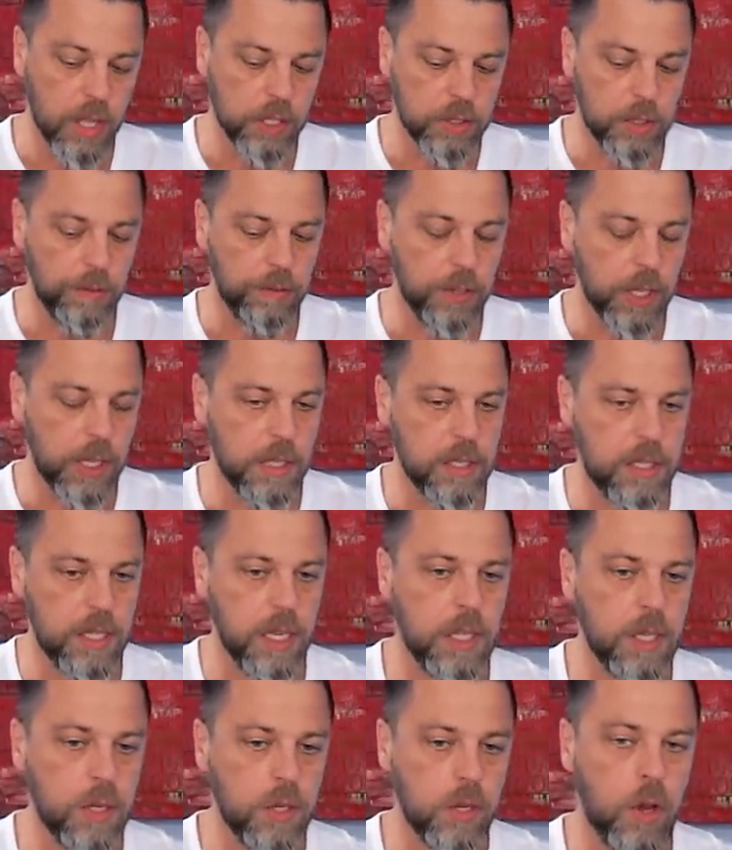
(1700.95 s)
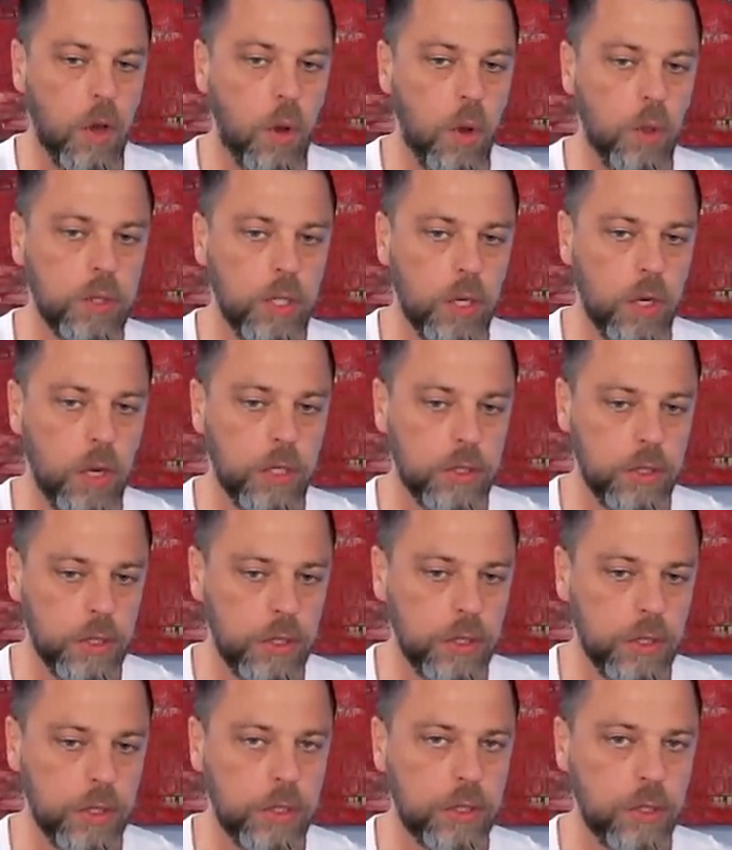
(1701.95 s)
So if you continue holding on to
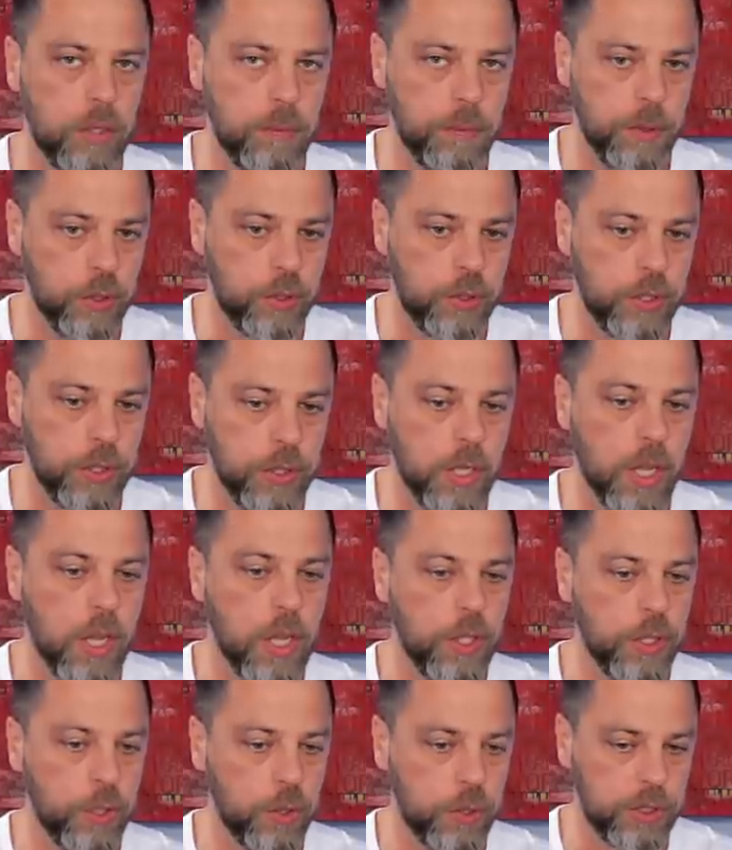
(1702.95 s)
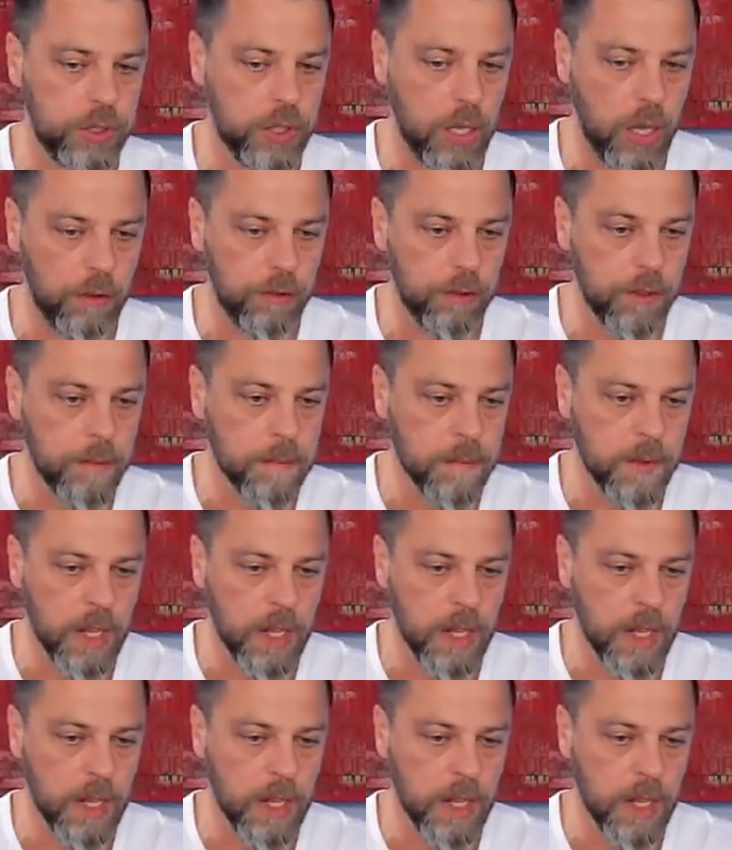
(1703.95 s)
the distribution yourself,